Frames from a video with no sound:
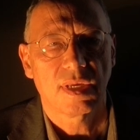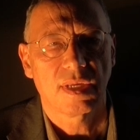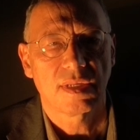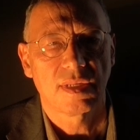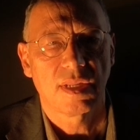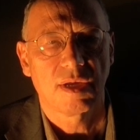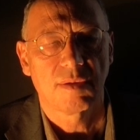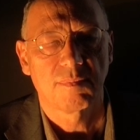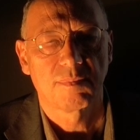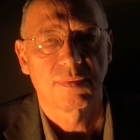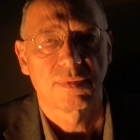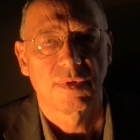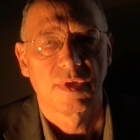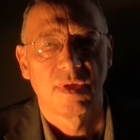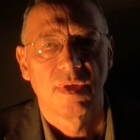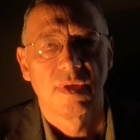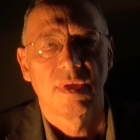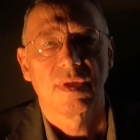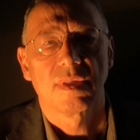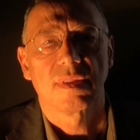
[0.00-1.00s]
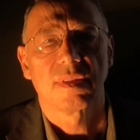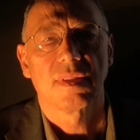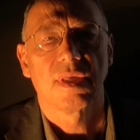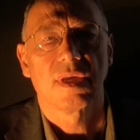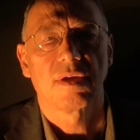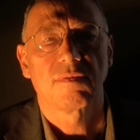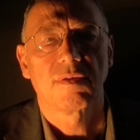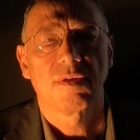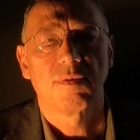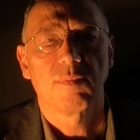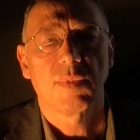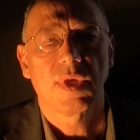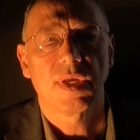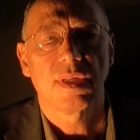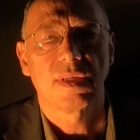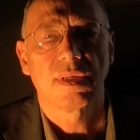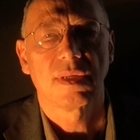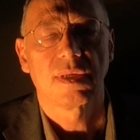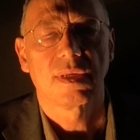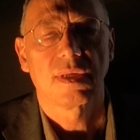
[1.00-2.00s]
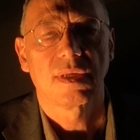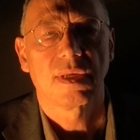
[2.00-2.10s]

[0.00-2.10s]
add up. They remain